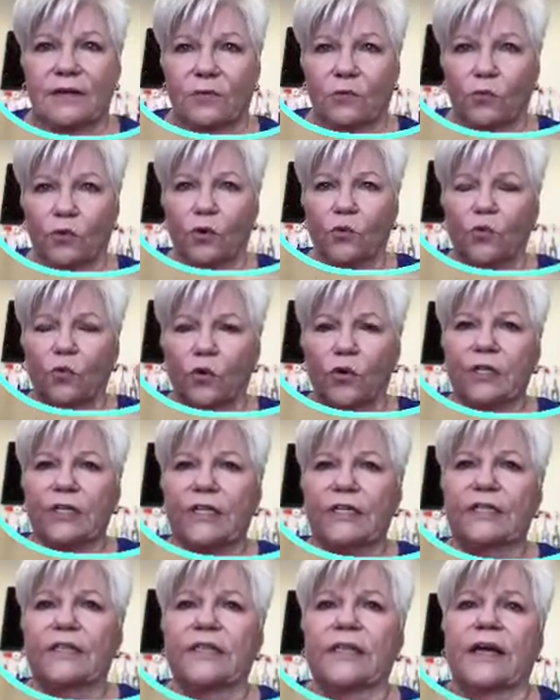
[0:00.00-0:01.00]
will work
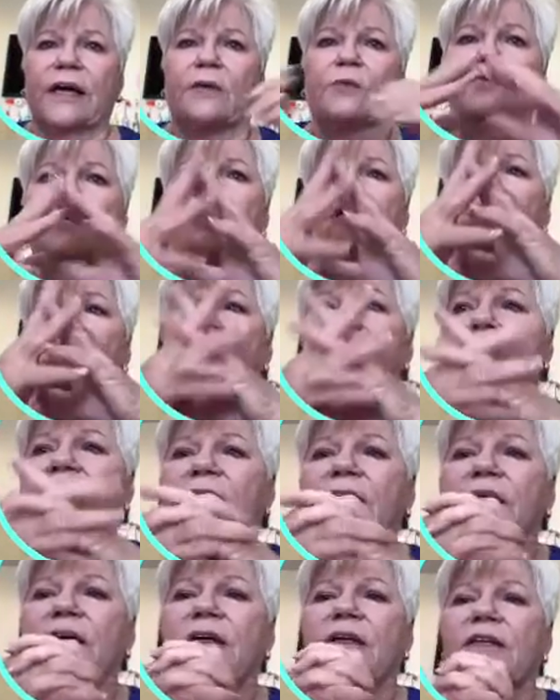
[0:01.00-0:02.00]
into that week.
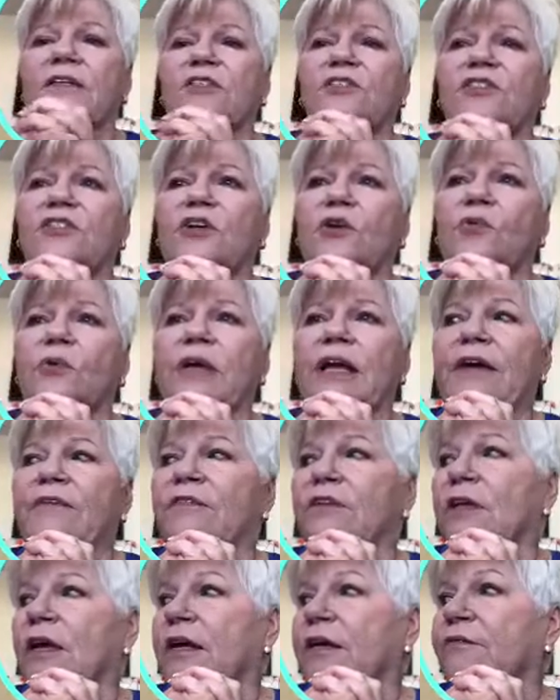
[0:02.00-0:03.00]
So we have a
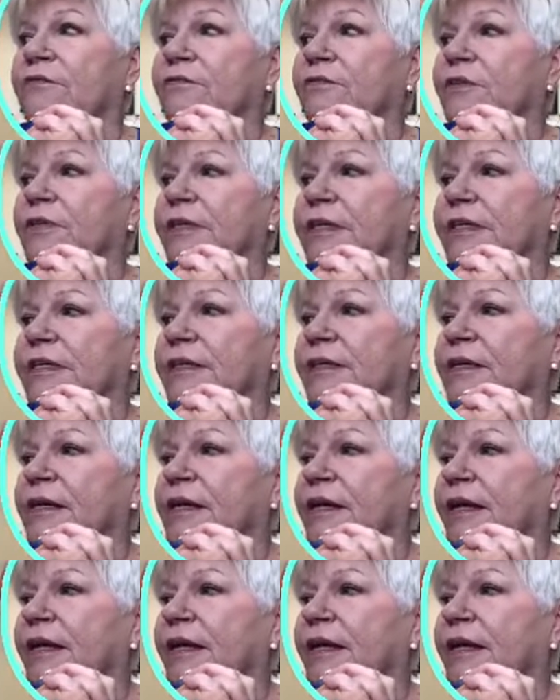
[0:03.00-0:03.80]
lot of fun.